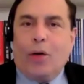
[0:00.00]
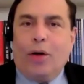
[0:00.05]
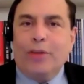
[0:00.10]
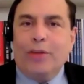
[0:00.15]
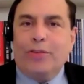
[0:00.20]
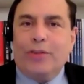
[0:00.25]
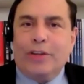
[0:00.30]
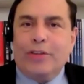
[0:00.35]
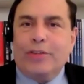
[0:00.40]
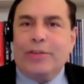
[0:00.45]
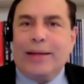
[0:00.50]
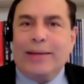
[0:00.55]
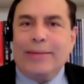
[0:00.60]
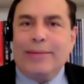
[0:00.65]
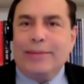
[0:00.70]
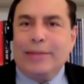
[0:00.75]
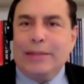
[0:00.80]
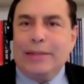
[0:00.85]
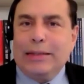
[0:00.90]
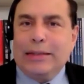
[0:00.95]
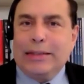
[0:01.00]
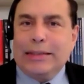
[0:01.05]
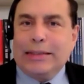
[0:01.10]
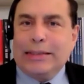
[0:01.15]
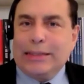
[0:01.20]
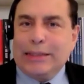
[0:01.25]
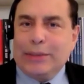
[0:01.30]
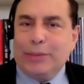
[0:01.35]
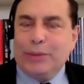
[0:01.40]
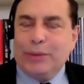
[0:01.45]
all success in
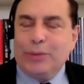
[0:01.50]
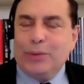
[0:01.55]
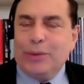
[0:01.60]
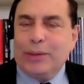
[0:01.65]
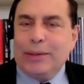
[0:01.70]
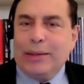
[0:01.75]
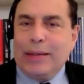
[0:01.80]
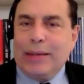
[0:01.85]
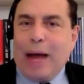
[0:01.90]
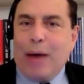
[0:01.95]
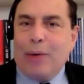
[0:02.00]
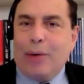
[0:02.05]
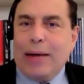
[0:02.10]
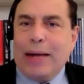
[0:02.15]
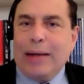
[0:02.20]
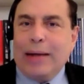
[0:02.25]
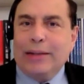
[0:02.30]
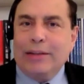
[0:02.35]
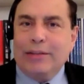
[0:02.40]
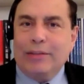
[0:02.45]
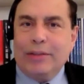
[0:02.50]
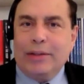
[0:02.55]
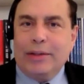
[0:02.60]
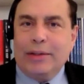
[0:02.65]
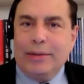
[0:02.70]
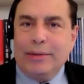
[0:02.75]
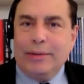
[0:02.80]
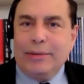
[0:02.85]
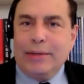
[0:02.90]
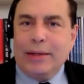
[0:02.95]
continuing with our
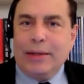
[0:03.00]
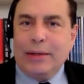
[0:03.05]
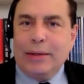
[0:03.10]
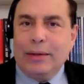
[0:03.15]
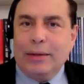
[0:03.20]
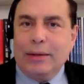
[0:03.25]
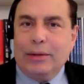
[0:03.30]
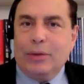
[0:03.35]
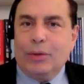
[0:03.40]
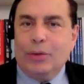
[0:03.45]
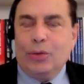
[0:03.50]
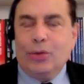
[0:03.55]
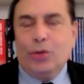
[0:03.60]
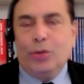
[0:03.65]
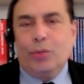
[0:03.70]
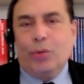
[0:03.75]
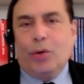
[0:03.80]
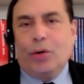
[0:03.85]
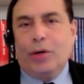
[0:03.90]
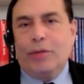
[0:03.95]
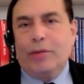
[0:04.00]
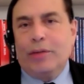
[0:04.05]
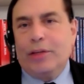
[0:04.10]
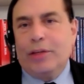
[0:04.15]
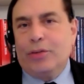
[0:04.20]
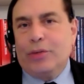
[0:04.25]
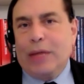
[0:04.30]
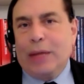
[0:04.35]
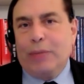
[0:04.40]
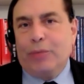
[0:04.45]
activities and to do more of
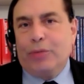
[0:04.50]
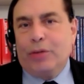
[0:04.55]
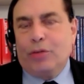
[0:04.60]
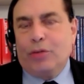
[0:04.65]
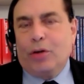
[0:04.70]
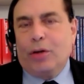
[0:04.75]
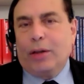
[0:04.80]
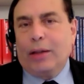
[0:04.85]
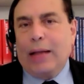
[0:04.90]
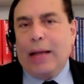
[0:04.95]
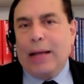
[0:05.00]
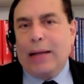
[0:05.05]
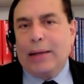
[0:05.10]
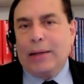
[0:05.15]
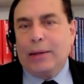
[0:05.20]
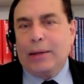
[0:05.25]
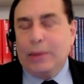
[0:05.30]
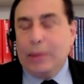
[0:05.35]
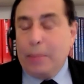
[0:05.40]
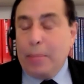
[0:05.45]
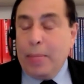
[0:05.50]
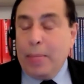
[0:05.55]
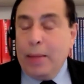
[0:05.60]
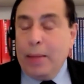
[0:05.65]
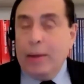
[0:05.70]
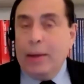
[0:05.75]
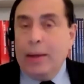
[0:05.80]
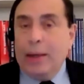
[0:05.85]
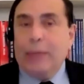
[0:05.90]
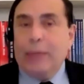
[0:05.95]
these types of online and
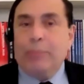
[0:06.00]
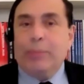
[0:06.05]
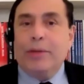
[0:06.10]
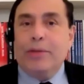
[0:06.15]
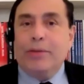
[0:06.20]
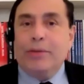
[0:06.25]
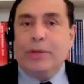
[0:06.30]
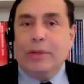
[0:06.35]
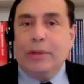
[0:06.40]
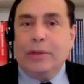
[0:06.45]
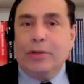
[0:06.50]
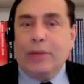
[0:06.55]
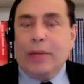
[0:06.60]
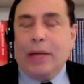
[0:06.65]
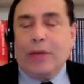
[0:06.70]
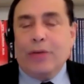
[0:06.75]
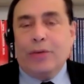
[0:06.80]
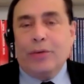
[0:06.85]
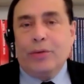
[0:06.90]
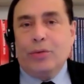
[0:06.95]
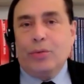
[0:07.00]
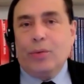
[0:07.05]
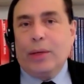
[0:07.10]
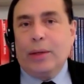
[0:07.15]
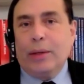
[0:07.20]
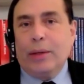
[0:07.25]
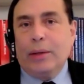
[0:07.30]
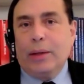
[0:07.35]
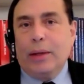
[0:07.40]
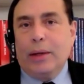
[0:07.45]
in-person discussions
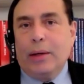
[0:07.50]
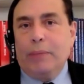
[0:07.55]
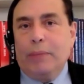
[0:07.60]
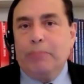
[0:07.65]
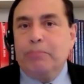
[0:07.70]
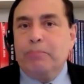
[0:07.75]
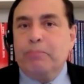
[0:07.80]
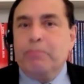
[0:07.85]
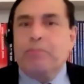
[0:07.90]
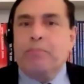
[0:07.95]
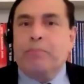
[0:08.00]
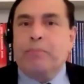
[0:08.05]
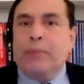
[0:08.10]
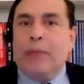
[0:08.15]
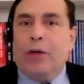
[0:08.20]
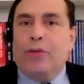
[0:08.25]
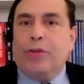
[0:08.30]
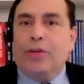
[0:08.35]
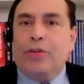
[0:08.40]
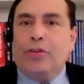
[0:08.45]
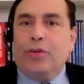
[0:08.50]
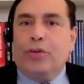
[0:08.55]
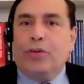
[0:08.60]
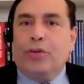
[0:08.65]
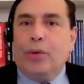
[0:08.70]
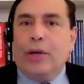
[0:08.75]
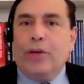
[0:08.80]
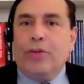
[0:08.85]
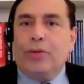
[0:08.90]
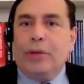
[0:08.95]
when the
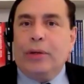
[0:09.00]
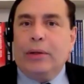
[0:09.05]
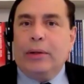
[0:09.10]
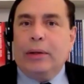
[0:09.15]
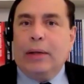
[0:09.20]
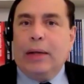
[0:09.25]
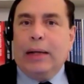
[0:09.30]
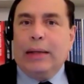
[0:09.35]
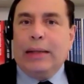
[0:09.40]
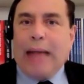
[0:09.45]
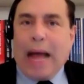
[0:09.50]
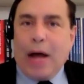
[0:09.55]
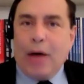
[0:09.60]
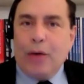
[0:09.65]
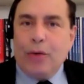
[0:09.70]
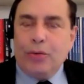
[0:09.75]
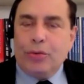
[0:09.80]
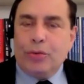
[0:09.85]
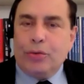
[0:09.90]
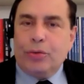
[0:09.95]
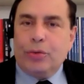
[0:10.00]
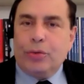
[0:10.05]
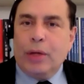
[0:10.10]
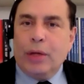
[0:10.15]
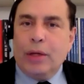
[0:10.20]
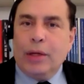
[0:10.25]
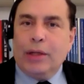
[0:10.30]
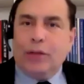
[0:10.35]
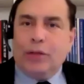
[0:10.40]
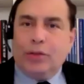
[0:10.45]
situation allows,
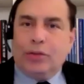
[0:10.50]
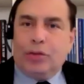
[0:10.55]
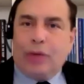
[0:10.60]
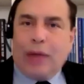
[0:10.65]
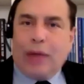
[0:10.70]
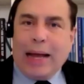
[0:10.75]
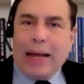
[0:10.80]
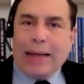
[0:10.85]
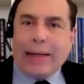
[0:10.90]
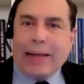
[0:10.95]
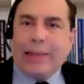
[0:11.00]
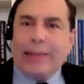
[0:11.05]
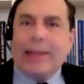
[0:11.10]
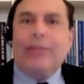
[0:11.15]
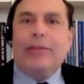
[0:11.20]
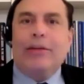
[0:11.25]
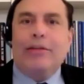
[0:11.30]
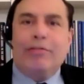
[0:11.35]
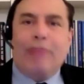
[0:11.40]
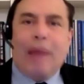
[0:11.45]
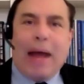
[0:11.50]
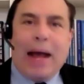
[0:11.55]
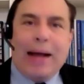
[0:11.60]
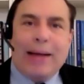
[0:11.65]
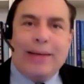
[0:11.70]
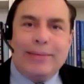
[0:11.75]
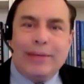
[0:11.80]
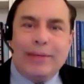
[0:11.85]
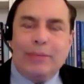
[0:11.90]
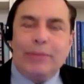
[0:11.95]
to try and
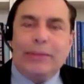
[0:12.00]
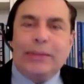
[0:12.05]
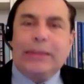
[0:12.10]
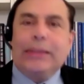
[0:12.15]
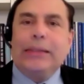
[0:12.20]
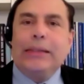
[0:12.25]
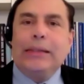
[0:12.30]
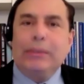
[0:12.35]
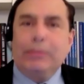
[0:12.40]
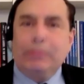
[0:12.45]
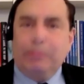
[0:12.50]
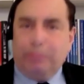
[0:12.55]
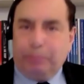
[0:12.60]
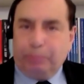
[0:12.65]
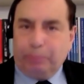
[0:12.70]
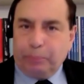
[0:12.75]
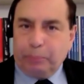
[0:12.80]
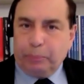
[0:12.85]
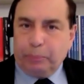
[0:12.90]
identify some key